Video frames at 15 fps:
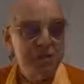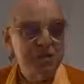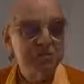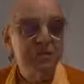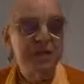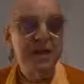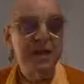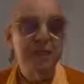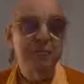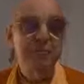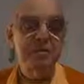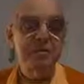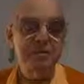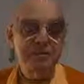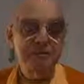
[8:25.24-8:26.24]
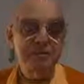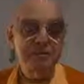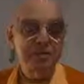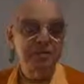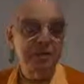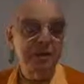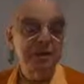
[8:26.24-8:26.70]
for him the
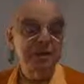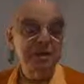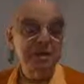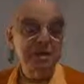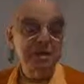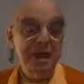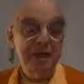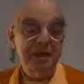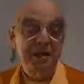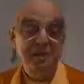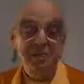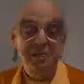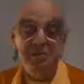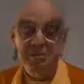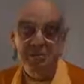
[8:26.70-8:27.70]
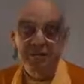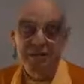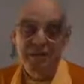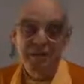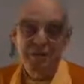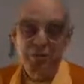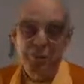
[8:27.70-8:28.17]
senses are like snakes
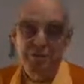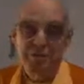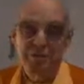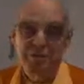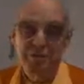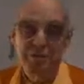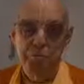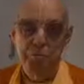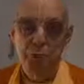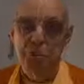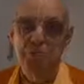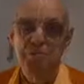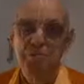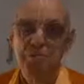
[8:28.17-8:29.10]
with broken